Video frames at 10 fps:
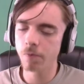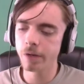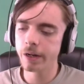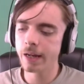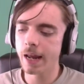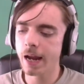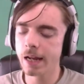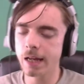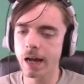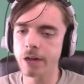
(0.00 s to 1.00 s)
really
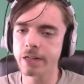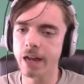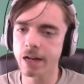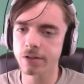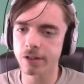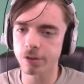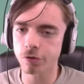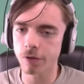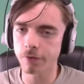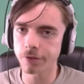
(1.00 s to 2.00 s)
hate it how he acts like a
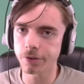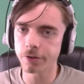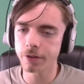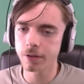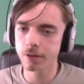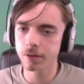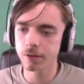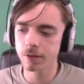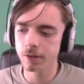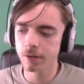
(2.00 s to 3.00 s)
12-year-old
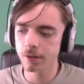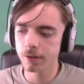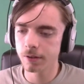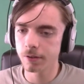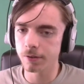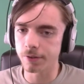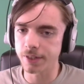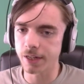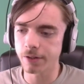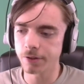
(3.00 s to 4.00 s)
or a
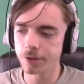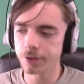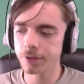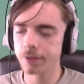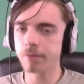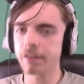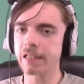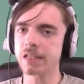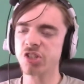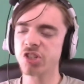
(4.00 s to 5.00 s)
10-year-old.
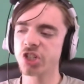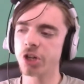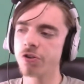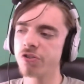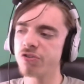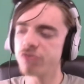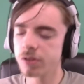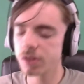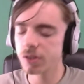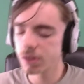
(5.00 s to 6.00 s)
Like, it's so
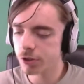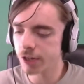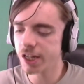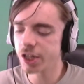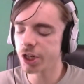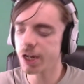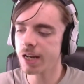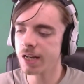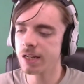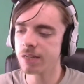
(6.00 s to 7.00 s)
cringy,
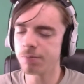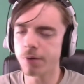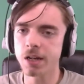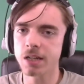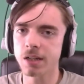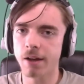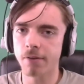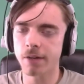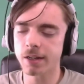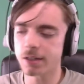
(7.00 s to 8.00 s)
and then his buddies
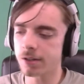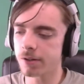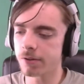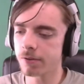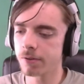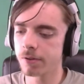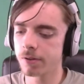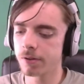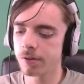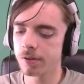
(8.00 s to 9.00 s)
act like it too.
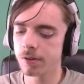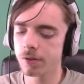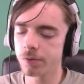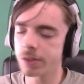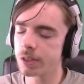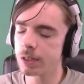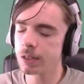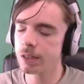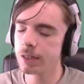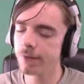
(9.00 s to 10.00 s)
Which
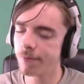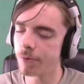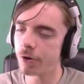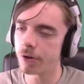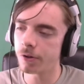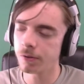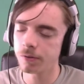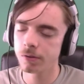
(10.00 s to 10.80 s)
even more,